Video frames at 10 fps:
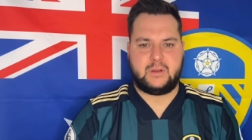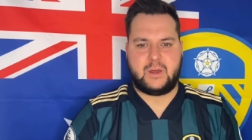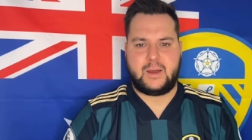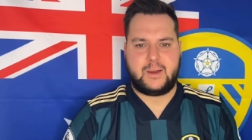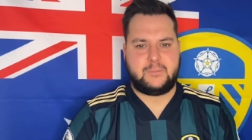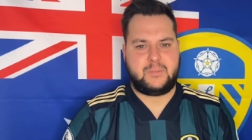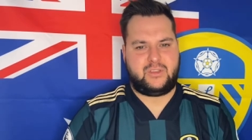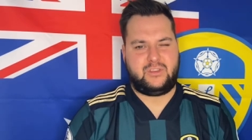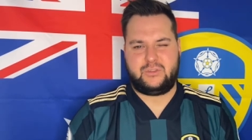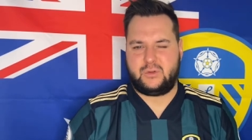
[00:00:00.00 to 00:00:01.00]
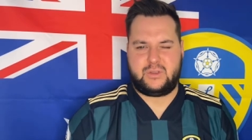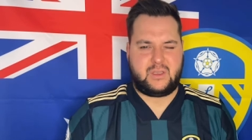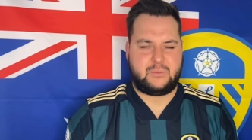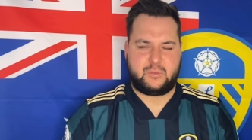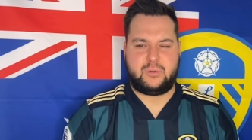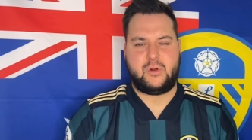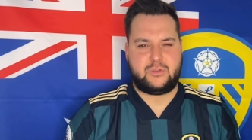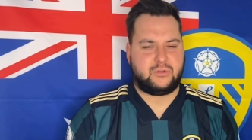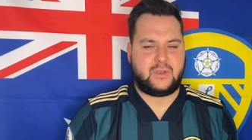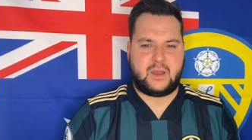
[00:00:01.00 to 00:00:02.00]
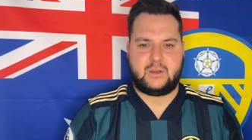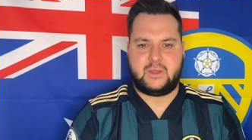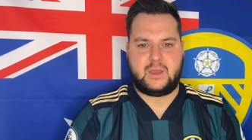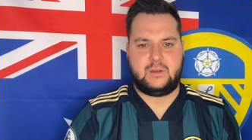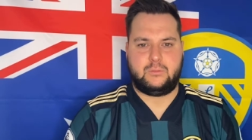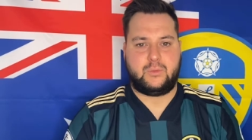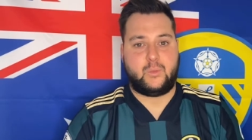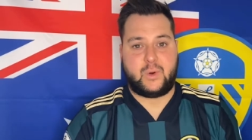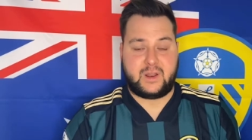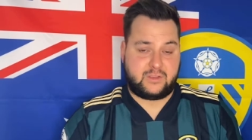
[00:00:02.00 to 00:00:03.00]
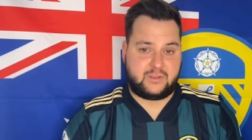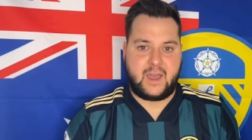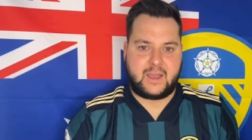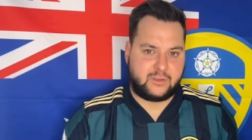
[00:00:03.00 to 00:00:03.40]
Messi sort of times plods around, and then when it's attack,